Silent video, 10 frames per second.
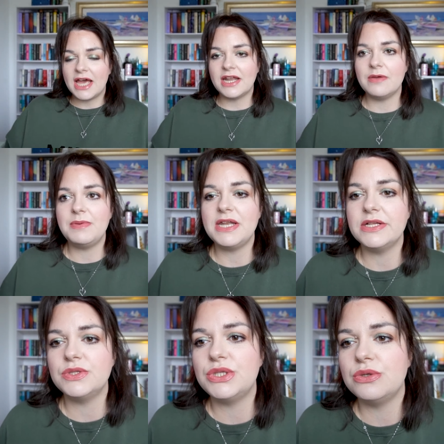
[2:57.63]
and I've been
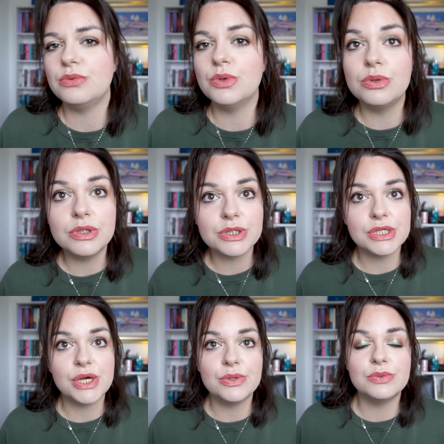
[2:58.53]
into cooler
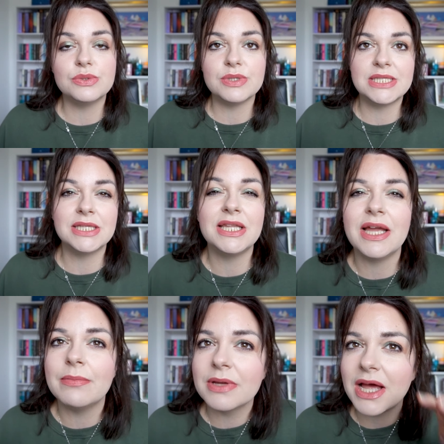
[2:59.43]
tones recently.
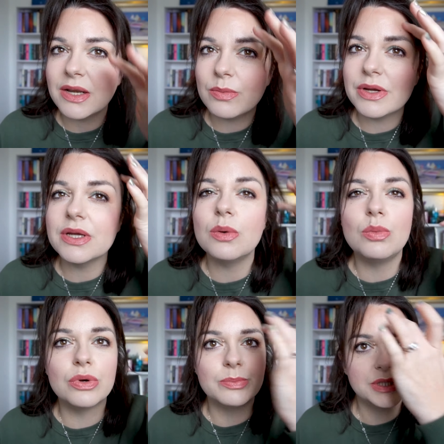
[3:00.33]
I'm kind of wearing a
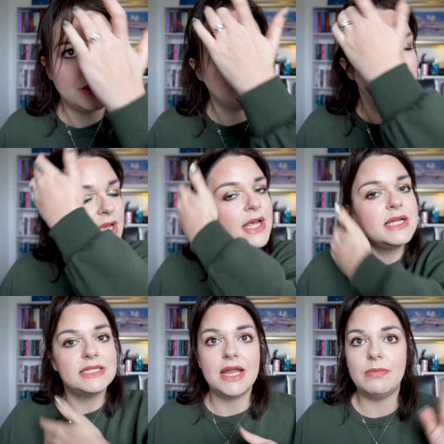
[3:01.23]
warm tone
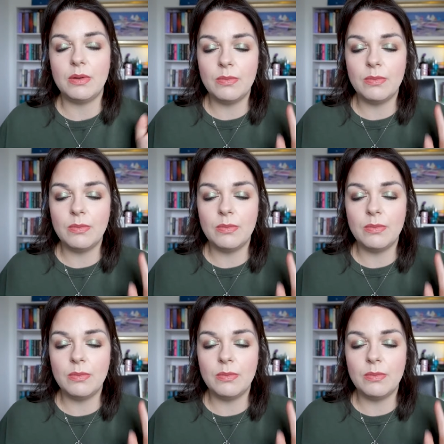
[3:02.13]
today, but